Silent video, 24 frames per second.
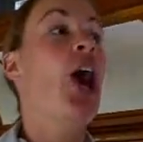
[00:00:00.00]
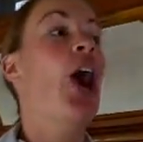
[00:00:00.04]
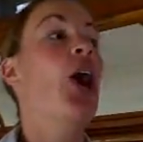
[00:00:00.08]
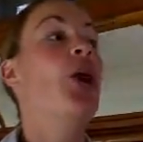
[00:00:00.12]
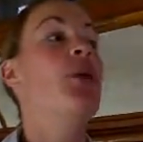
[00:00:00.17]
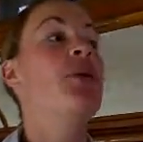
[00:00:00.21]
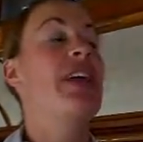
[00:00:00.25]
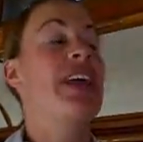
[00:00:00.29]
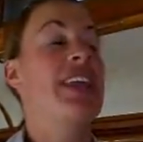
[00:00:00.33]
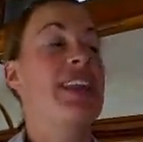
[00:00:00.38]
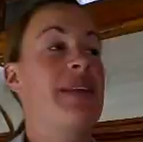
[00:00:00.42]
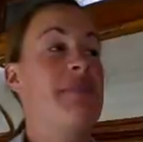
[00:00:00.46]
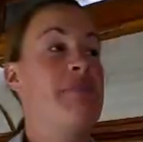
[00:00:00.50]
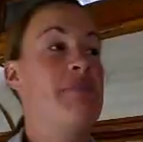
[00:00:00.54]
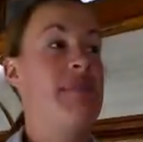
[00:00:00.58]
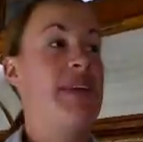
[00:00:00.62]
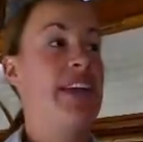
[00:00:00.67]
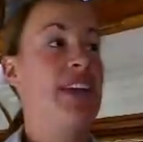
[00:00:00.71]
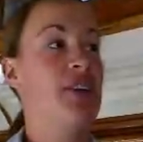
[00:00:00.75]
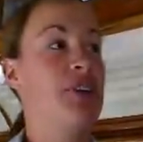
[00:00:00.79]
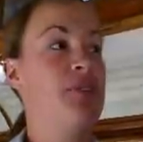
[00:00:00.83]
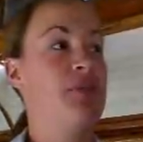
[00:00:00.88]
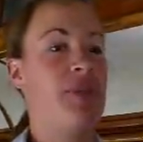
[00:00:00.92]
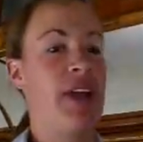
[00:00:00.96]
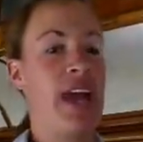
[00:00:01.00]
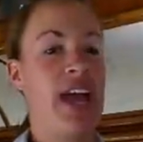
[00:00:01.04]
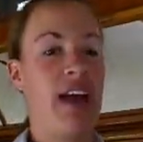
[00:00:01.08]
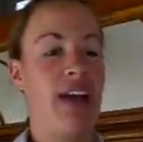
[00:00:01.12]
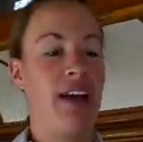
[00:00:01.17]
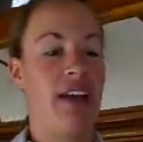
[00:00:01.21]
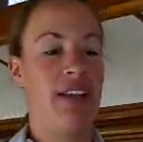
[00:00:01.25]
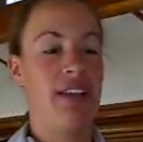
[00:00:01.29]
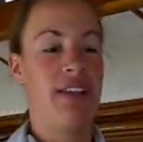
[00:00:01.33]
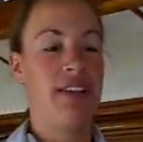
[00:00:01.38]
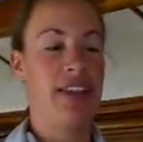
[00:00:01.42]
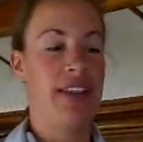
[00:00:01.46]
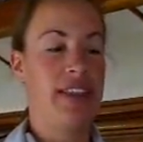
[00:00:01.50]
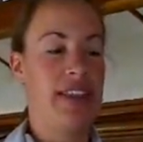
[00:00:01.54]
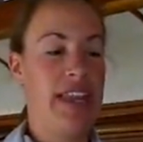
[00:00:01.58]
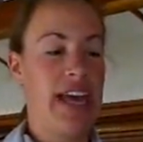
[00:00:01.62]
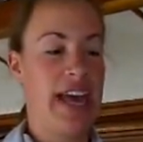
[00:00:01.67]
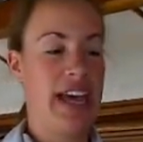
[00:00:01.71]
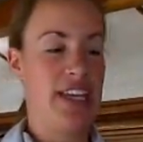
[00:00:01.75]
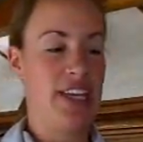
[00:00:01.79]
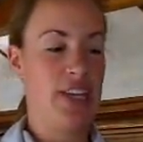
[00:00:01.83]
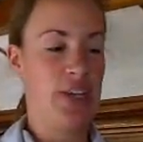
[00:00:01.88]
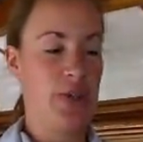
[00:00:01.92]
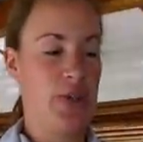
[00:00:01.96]
Oh, and the middle rail
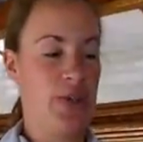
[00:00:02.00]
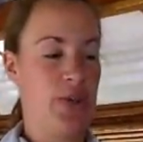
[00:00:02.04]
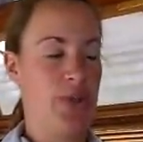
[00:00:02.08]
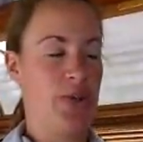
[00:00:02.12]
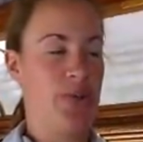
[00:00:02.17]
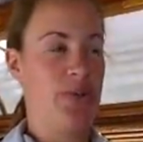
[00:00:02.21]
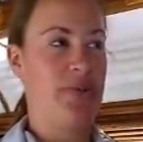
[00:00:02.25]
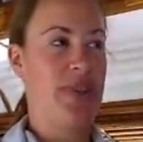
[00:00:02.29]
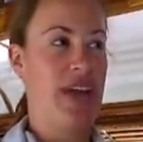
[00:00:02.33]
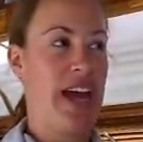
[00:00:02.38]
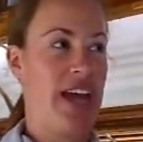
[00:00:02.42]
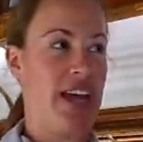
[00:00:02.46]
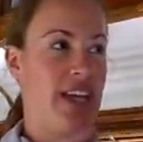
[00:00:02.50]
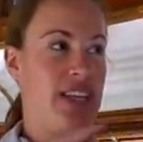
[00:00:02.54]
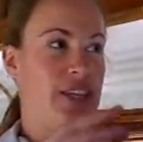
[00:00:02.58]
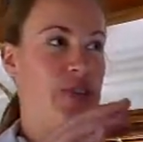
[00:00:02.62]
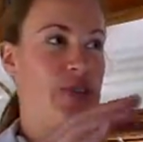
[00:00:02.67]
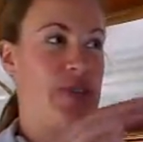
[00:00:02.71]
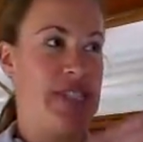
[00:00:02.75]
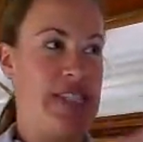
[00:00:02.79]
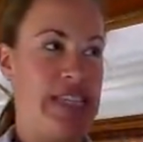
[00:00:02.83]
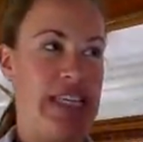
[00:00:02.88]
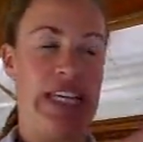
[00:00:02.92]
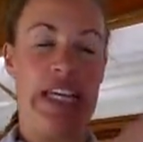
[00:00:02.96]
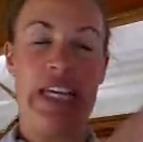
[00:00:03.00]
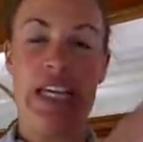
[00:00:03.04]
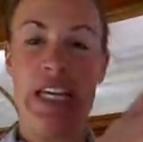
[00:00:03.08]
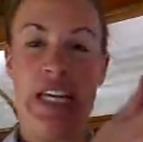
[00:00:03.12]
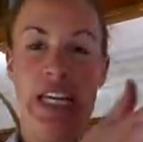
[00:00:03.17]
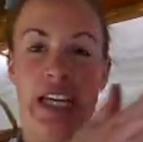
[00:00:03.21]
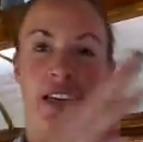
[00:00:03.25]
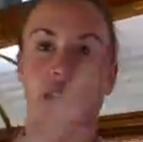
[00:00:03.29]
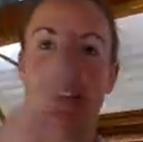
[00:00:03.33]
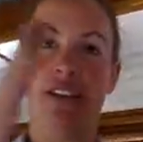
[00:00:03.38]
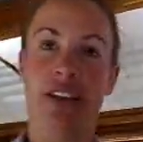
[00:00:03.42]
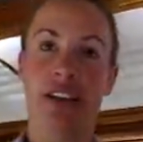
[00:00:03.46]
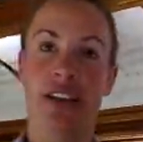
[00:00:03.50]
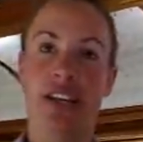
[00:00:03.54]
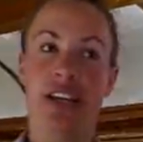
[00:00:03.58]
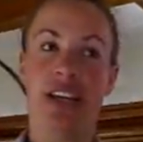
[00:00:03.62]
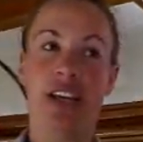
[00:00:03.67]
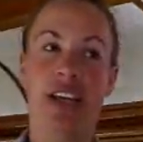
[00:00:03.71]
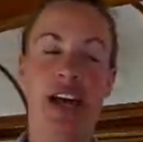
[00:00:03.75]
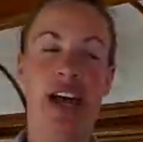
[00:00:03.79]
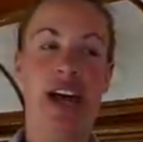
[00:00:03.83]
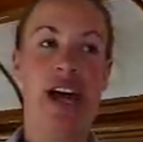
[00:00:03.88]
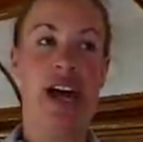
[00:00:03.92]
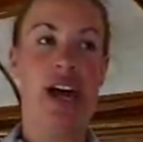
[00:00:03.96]
that you see
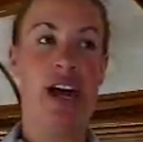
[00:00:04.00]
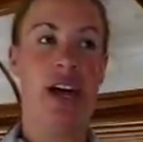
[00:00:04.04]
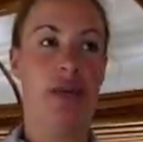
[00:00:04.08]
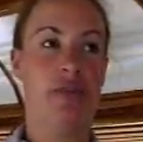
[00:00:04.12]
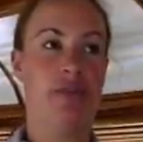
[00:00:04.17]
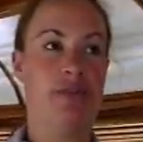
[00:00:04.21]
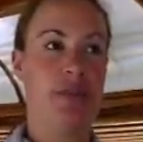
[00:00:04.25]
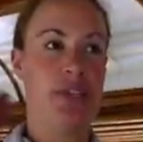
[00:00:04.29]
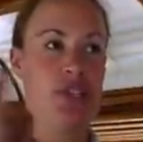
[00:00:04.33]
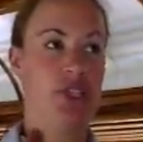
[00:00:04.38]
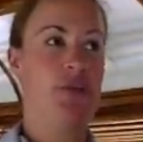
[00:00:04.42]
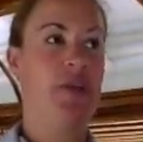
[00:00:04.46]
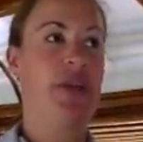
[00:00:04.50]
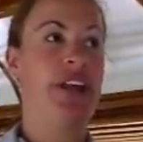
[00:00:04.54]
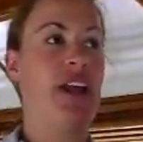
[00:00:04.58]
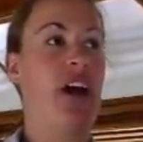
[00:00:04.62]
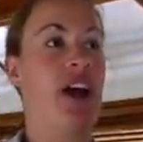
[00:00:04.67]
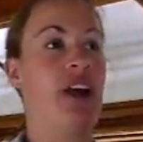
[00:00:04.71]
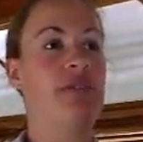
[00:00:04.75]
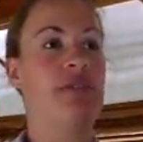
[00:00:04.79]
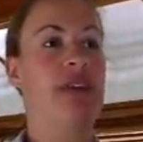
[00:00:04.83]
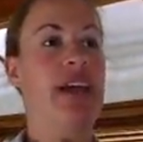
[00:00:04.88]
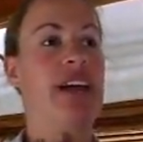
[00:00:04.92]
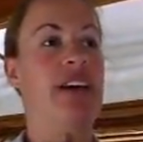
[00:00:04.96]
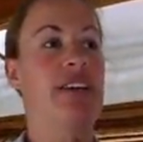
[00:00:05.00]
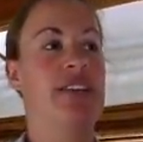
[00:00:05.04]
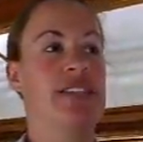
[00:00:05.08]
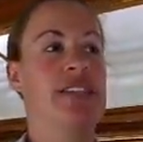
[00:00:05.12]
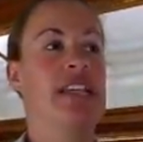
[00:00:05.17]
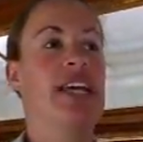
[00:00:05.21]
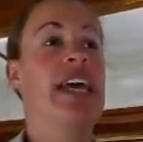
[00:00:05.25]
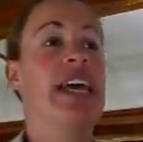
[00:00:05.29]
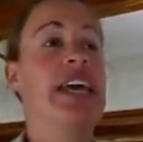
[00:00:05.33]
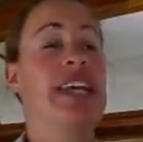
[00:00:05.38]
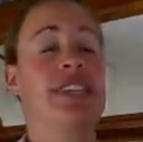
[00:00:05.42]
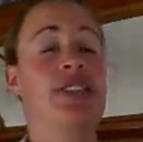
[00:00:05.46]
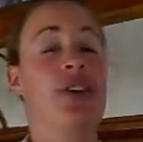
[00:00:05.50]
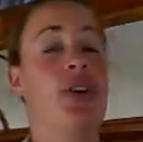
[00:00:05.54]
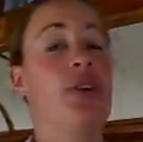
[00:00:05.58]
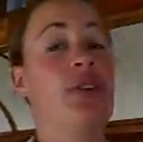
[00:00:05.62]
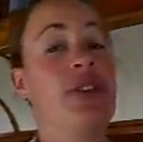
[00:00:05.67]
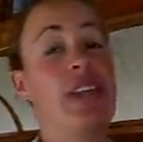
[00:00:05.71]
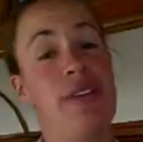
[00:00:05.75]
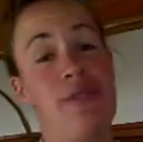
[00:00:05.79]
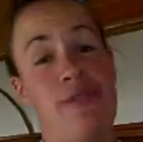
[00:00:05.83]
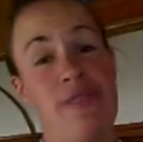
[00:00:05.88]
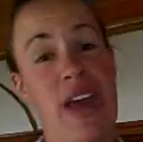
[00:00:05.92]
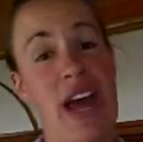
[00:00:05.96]
between our rails is
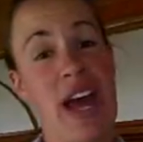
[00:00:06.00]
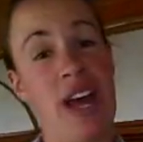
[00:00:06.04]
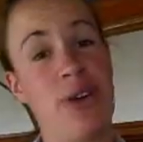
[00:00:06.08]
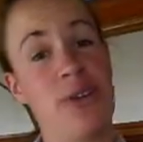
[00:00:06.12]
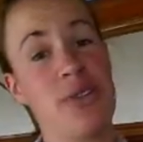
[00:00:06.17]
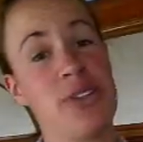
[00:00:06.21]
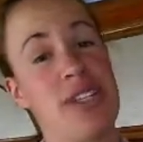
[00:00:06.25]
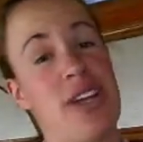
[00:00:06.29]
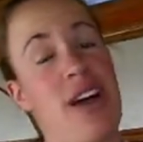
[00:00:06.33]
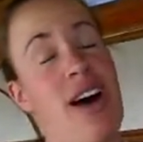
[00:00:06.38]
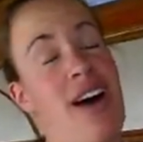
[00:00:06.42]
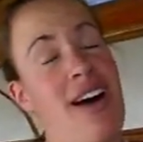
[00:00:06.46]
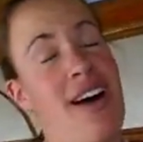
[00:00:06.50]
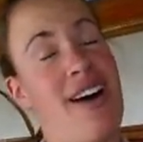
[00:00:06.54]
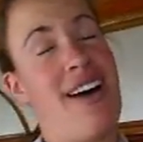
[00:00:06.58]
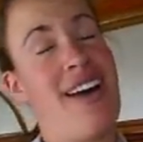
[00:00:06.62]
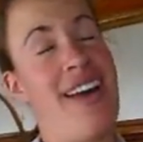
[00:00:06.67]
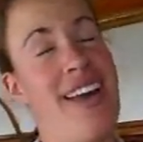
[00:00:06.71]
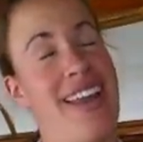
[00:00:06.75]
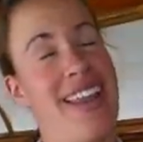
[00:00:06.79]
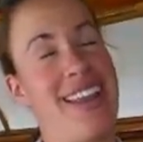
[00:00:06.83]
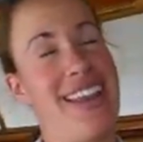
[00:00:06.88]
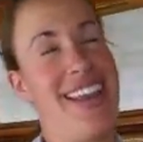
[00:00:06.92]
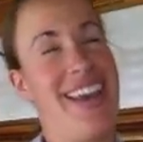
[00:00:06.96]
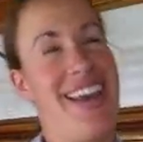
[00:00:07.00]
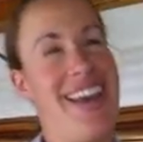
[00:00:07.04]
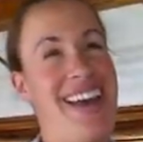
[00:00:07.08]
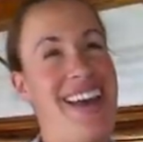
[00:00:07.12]
only found on